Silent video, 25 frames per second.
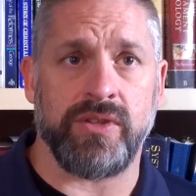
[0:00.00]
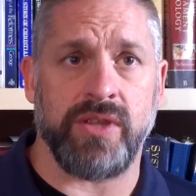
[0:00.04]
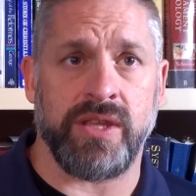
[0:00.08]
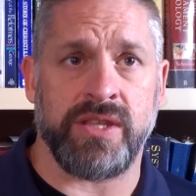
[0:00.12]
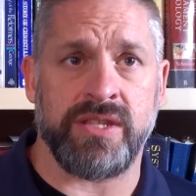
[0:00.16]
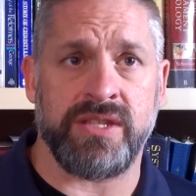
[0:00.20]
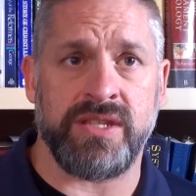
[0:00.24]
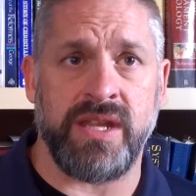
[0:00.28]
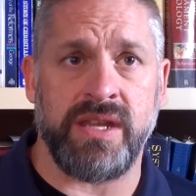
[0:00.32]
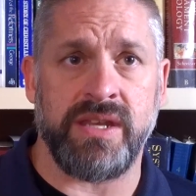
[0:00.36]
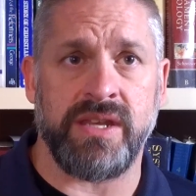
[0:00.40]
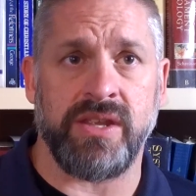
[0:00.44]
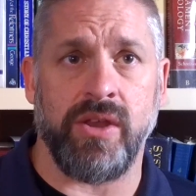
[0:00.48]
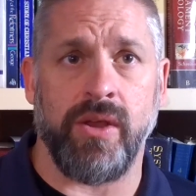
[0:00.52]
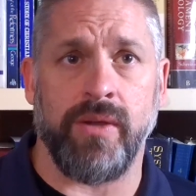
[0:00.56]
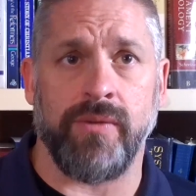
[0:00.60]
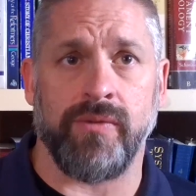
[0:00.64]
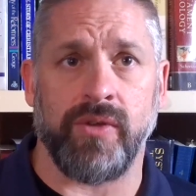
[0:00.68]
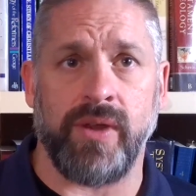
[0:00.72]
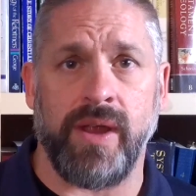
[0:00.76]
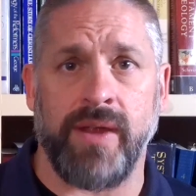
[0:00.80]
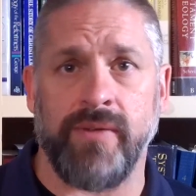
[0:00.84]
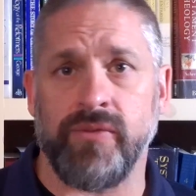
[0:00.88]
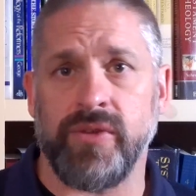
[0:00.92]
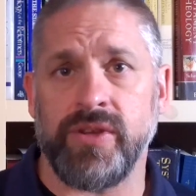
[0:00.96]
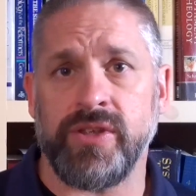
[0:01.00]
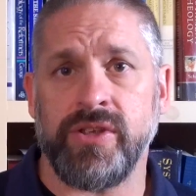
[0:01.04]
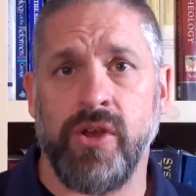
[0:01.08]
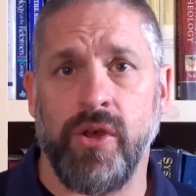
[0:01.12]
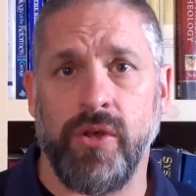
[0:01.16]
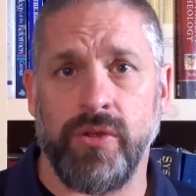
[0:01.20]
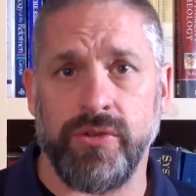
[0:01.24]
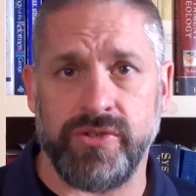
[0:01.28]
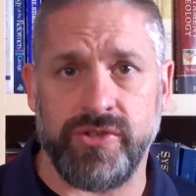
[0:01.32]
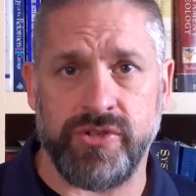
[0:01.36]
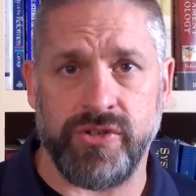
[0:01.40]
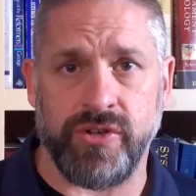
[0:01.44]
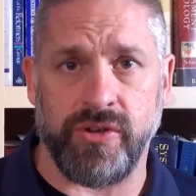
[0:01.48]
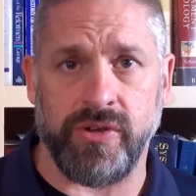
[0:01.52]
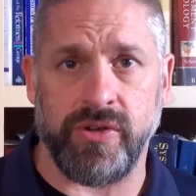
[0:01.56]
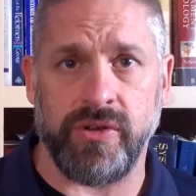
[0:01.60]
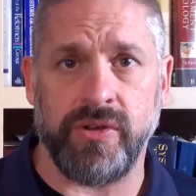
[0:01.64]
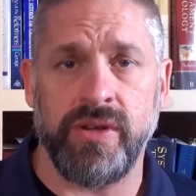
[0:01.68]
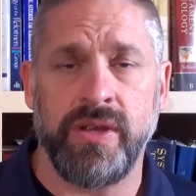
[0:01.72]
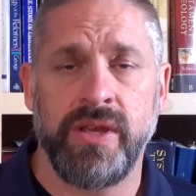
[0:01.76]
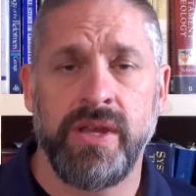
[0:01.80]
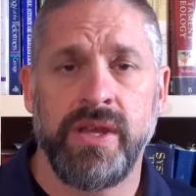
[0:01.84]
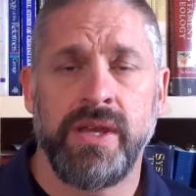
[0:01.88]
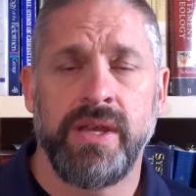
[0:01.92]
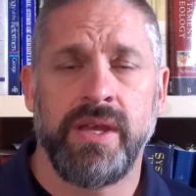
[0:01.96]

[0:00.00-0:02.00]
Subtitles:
extending over every culture,